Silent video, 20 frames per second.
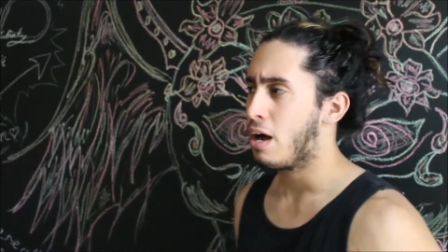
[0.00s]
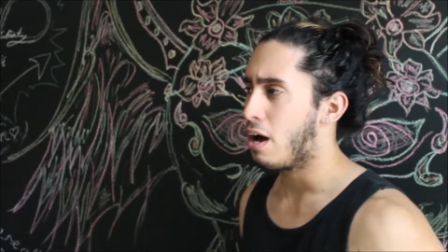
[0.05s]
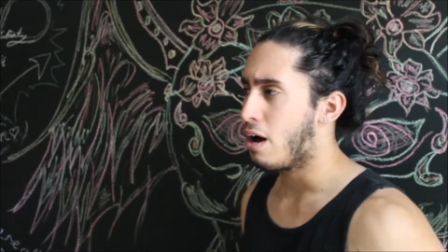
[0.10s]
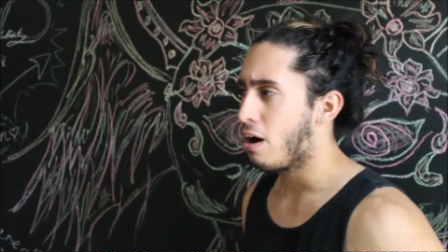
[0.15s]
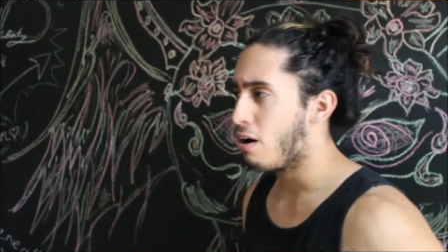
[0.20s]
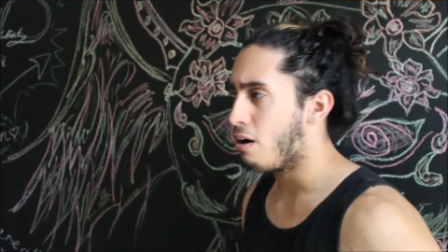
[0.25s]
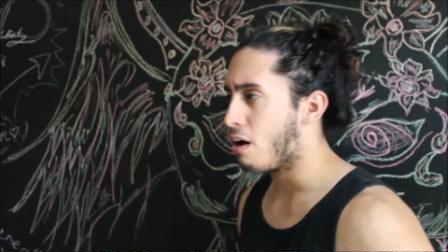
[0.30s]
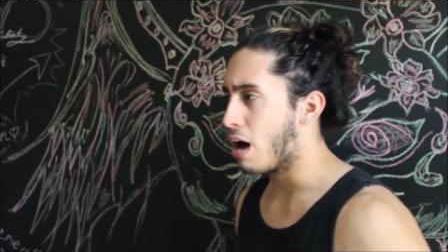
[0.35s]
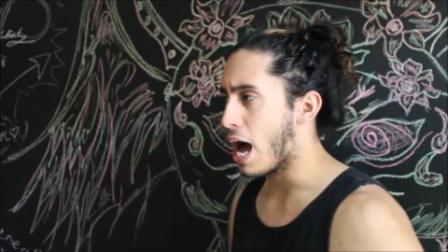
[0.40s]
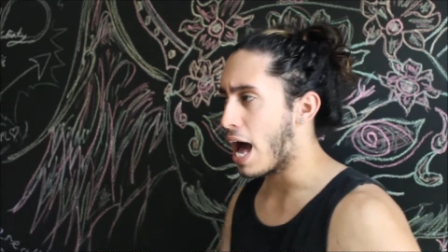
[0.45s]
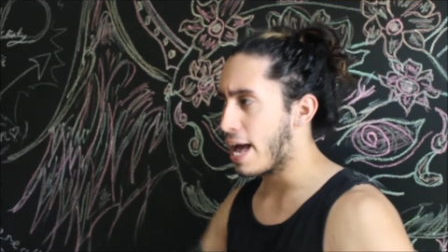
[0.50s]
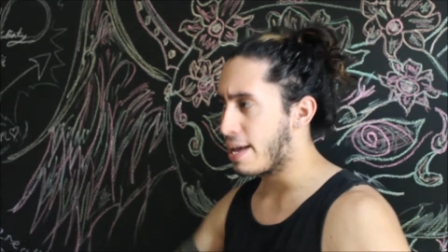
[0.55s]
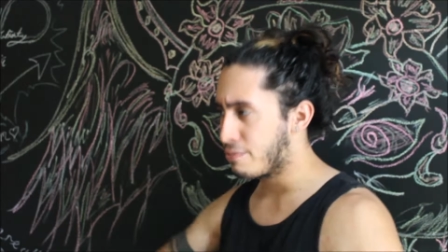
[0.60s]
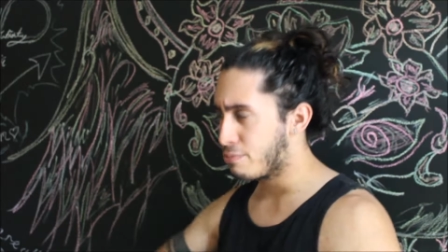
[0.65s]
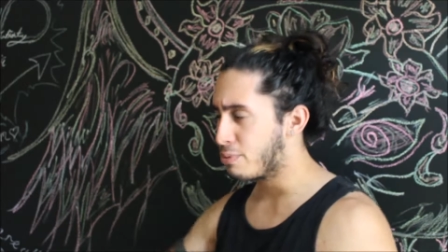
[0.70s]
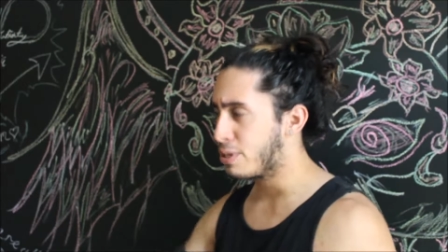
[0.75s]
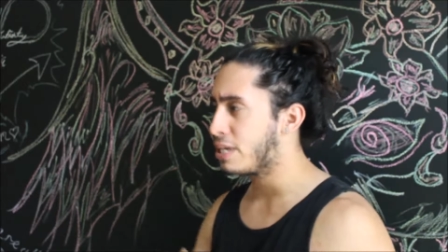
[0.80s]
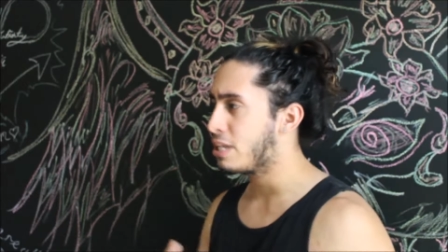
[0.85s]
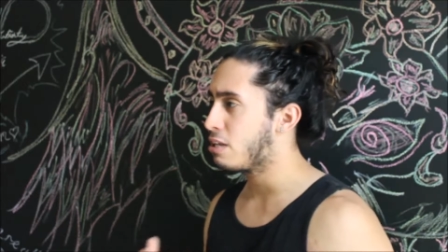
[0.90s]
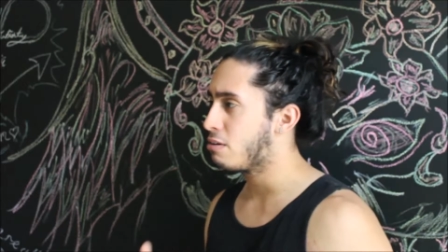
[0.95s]
oh, I
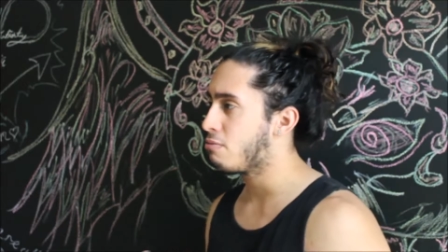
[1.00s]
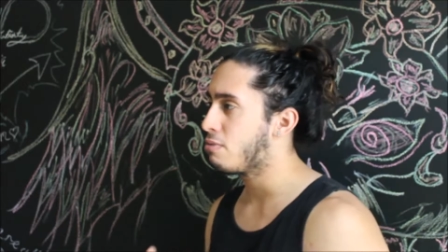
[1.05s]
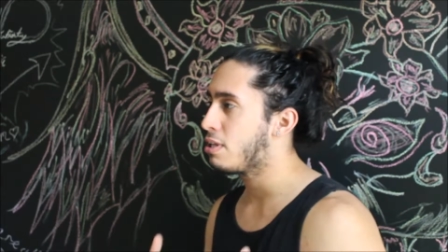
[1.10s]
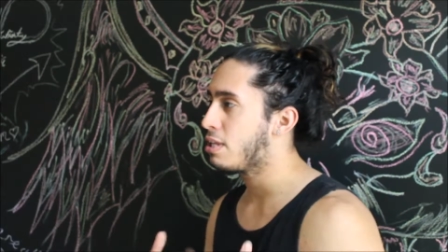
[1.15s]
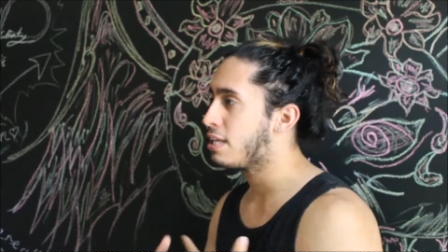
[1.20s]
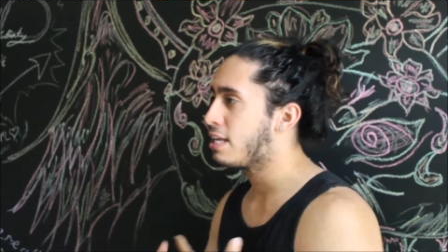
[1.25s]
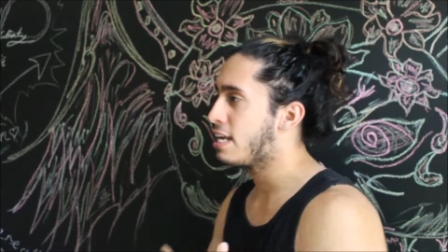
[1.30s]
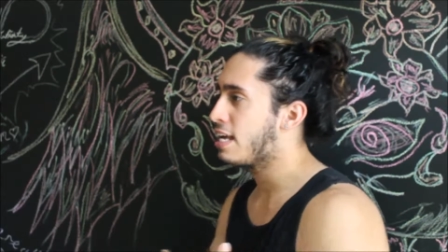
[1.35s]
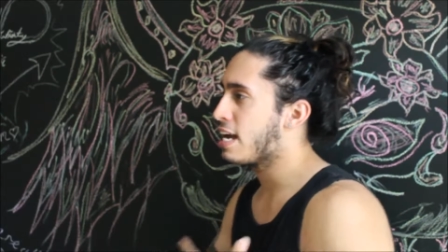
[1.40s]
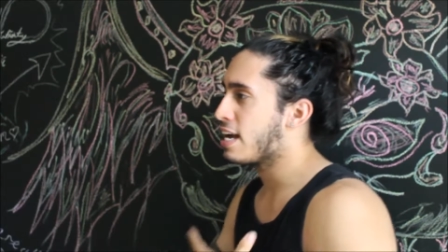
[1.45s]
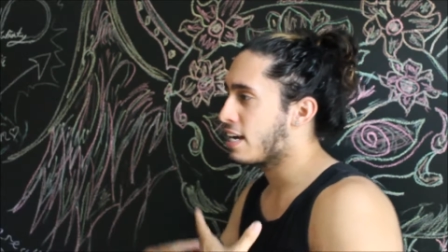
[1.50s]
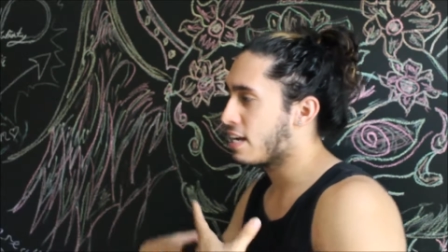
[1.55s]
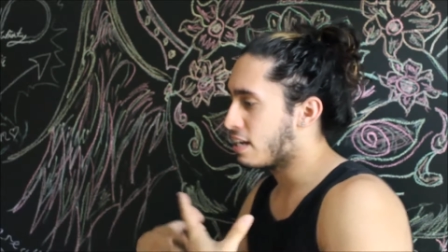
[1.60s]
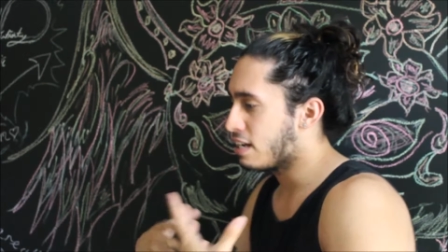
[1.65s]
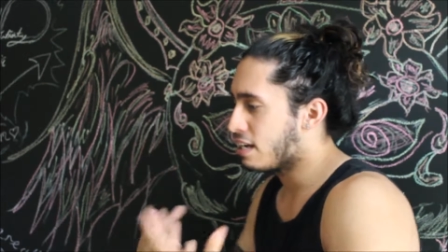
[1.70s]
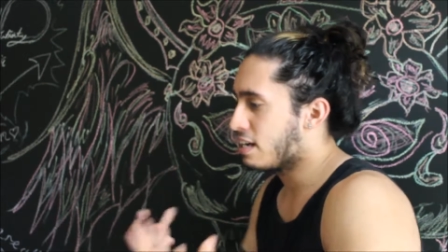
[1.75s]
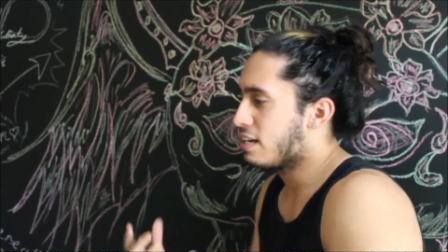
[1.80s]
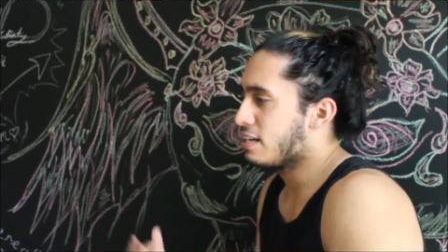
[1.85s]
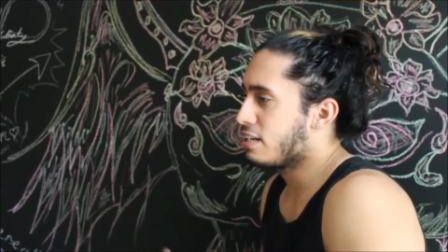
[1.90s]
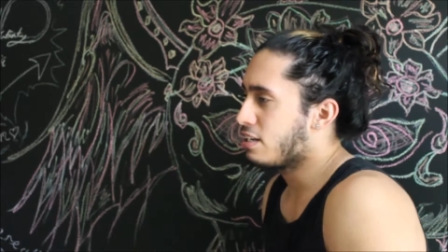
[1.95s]
really, really,
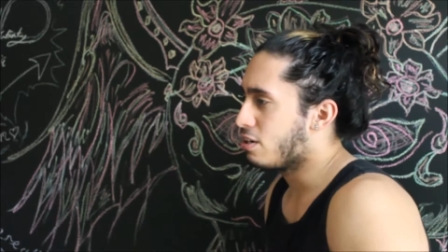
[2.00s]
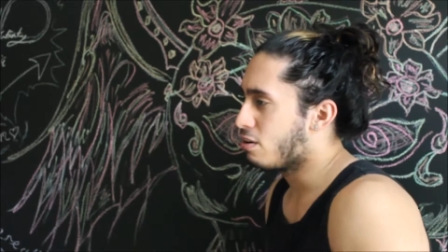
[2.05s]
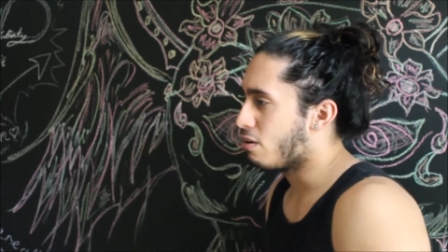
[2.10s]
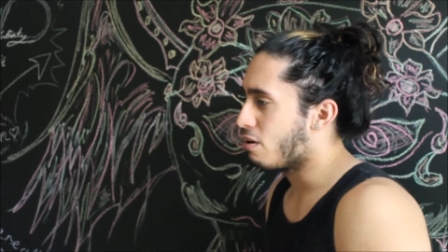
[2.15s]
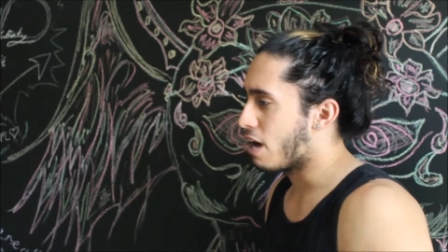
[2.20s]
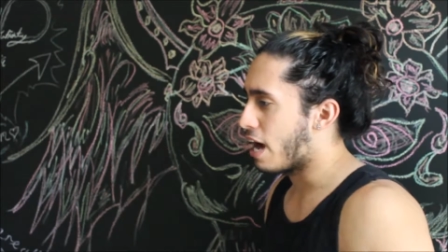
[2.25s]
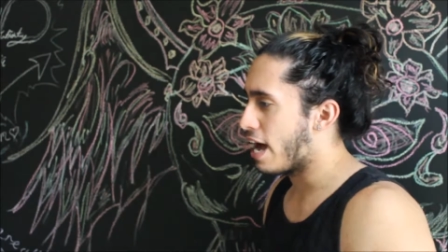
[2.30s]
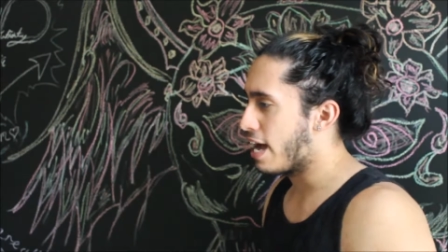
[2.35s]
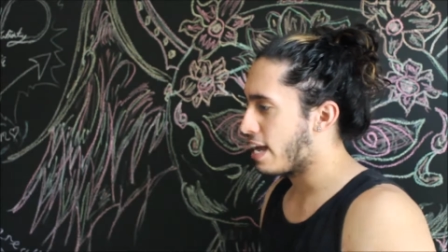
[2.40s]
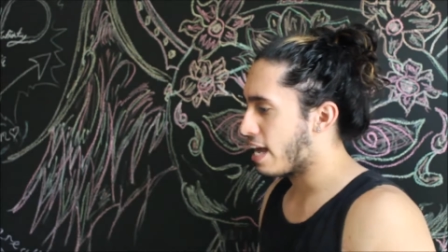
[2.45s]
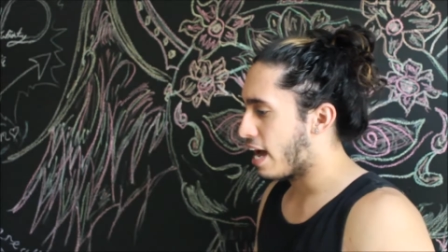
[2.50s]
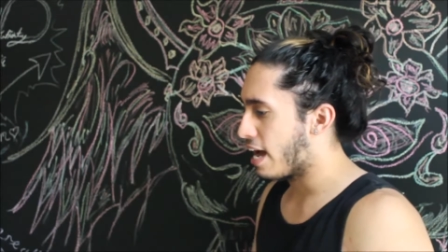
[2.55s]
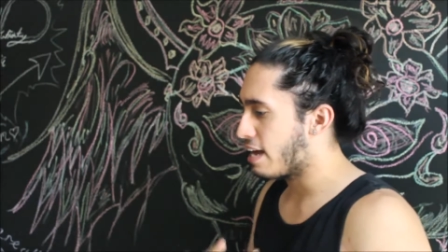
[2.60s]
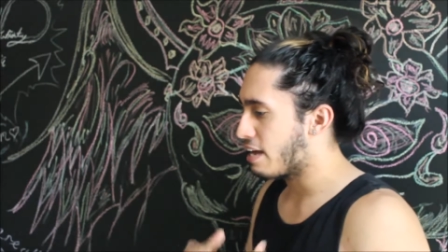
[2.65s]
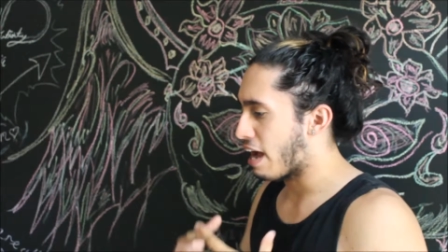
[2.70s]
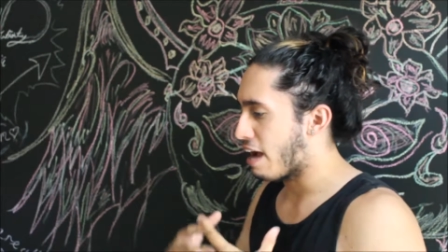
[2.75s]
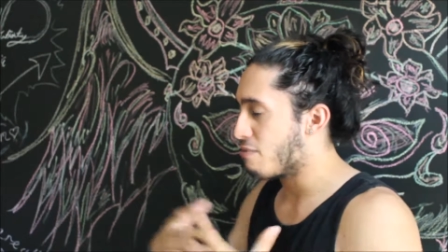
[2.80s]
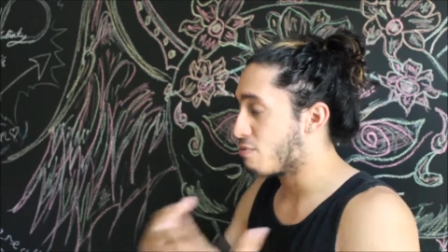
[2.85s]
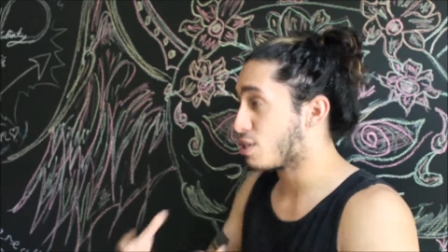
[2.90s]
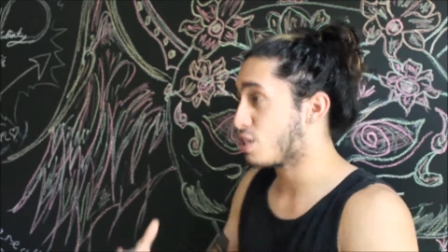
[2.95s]
uh, uh, you know,
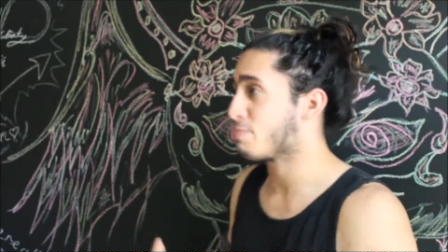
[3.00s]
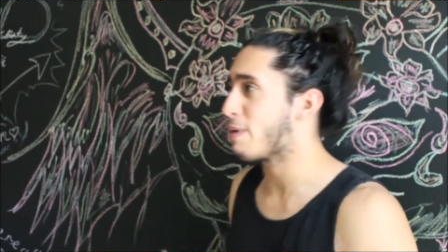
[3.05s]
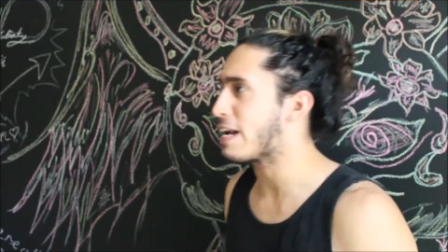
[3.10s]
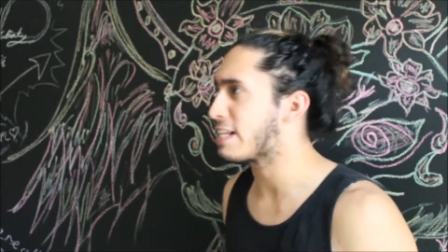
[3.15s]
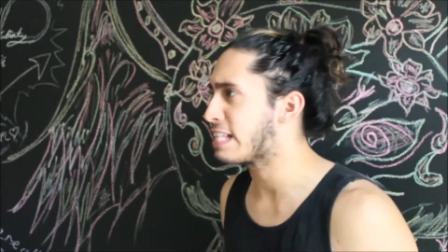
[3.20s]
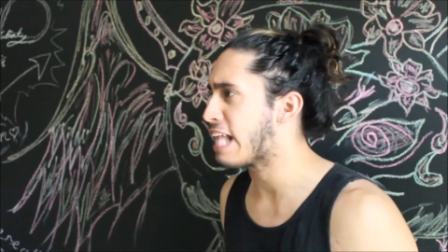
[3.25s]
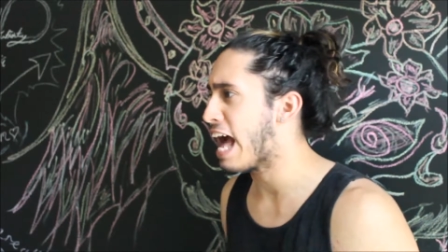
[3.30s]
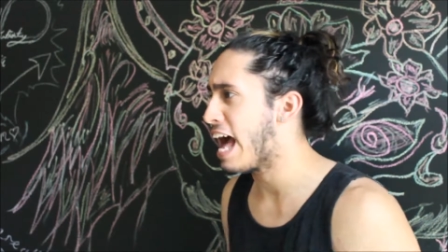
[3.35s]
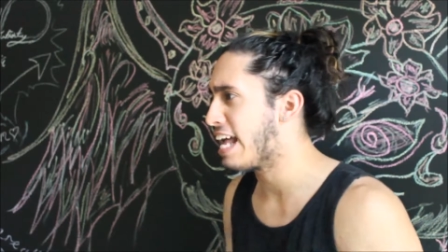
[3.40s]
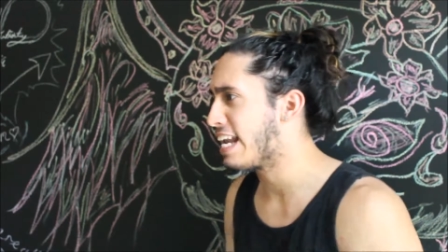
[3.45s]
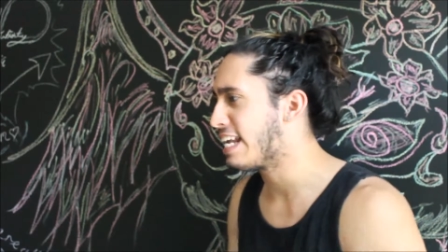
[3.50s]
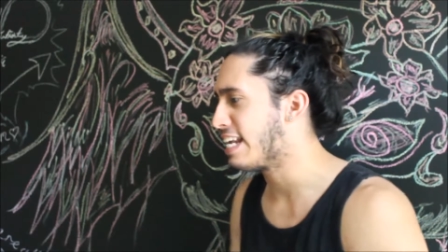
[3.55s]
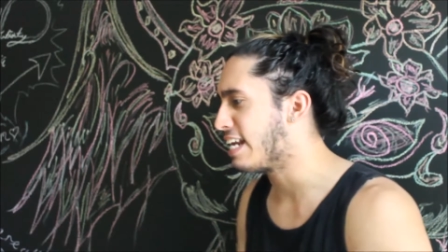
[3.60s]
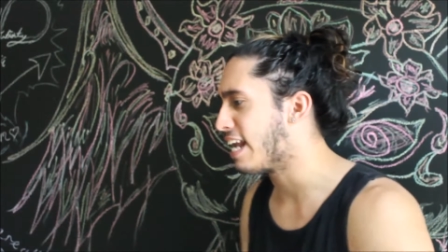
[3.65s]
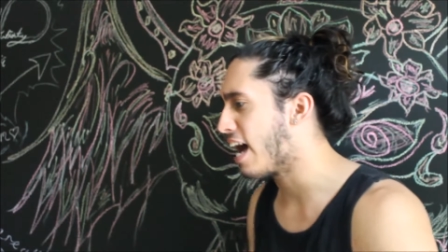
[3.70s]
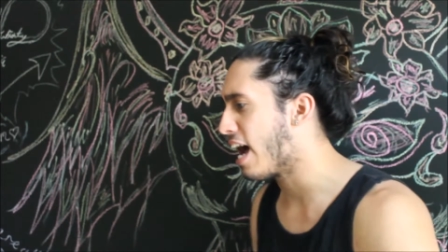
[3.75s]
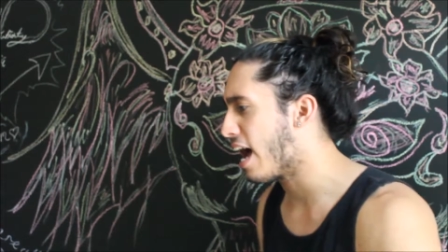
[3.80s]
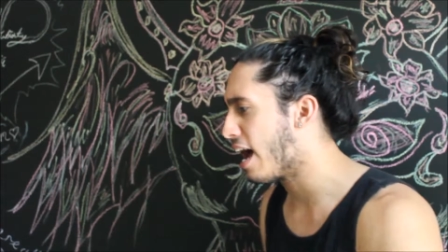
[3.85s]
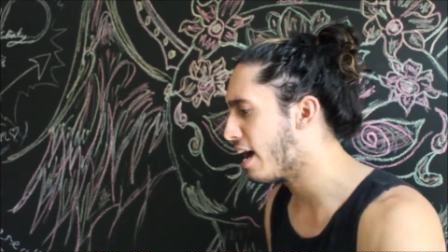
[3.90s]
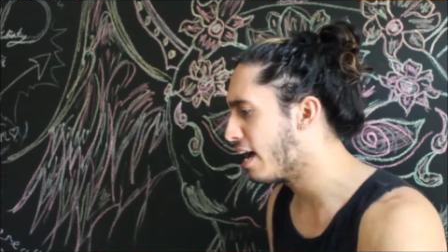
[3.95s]
I, I, I, respect that and
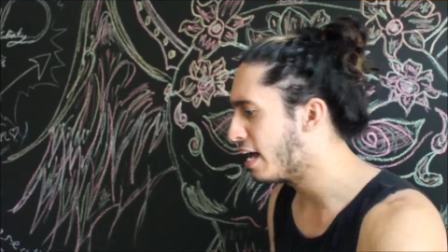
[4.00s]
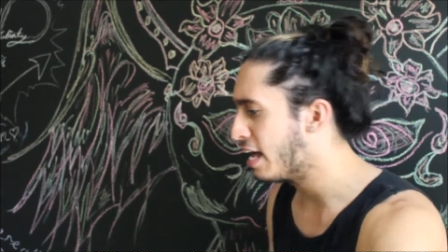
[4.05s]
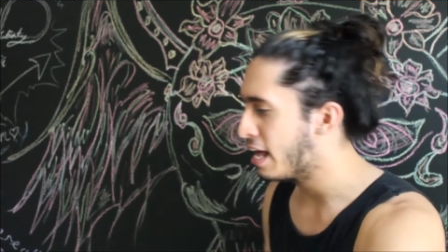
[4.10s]
uh,